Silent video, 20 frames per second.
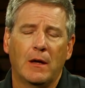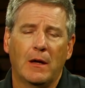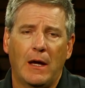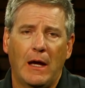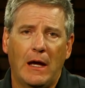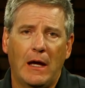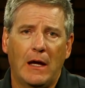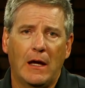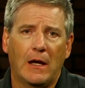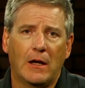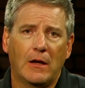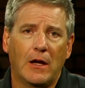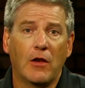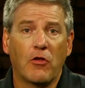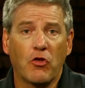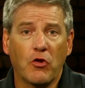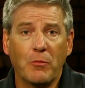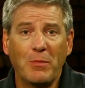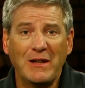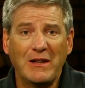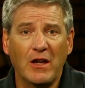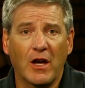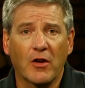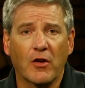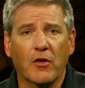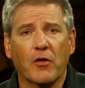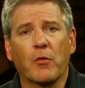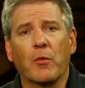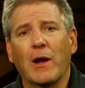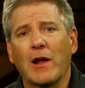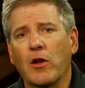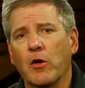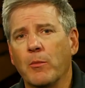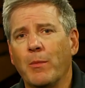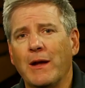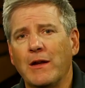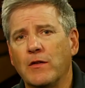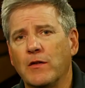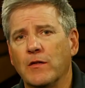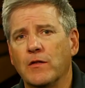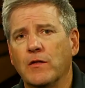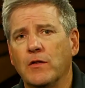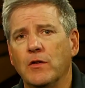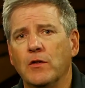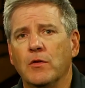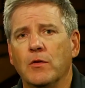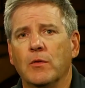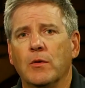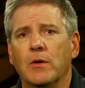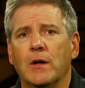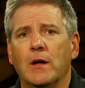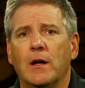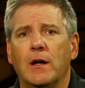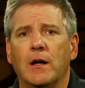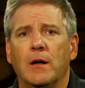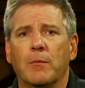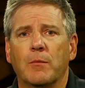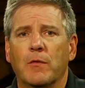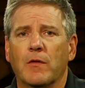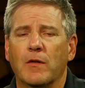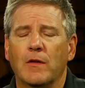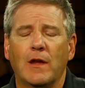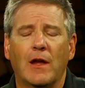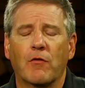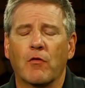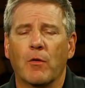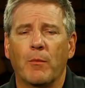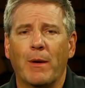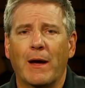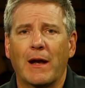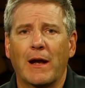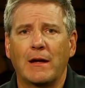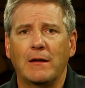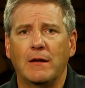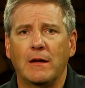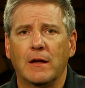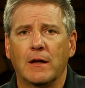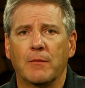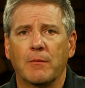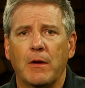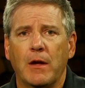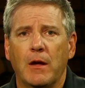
And it should be done on a regular basis too. It's never a bad idea.